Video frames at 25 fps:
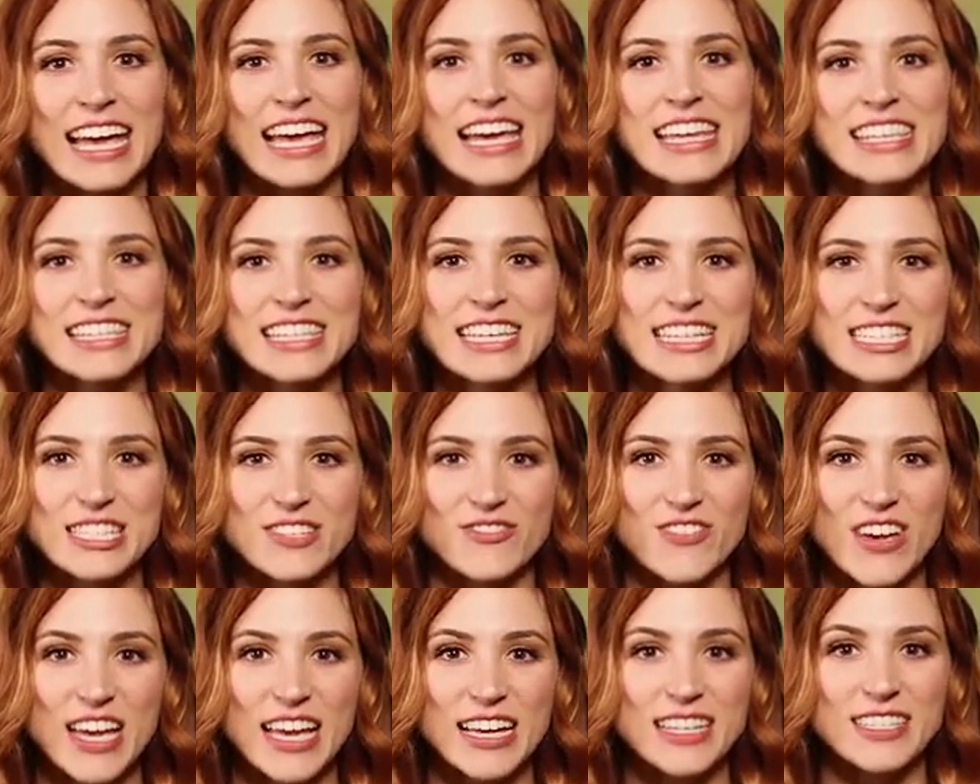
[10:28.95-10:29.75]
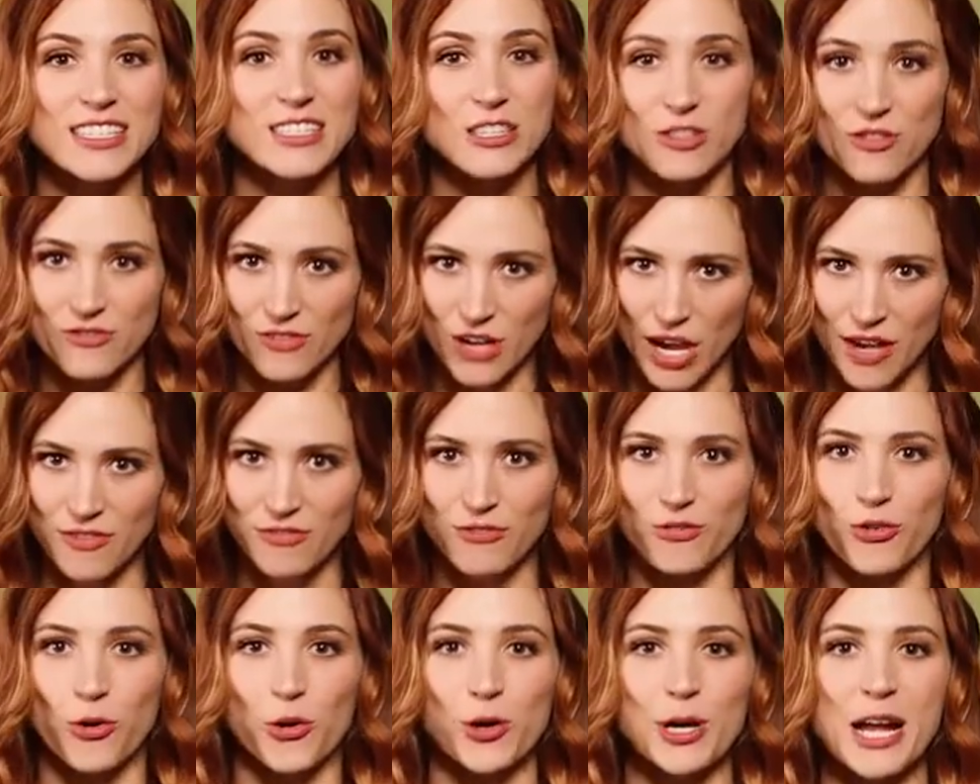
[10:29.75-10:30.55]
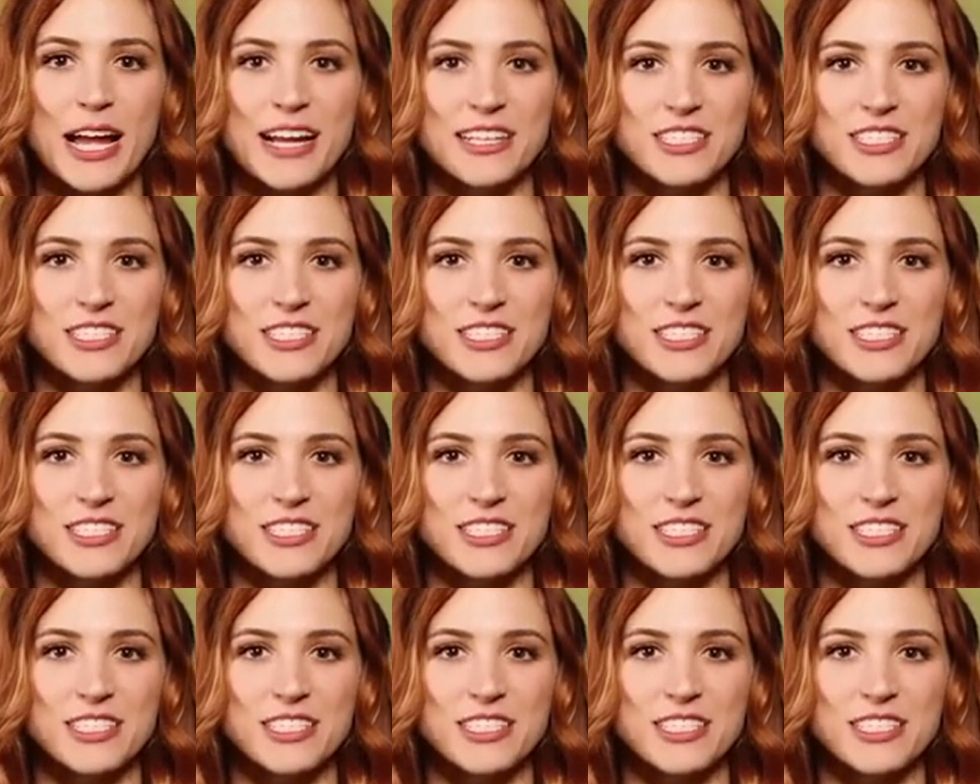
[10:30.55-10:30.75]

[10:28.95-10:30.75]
In this phase, you've got 4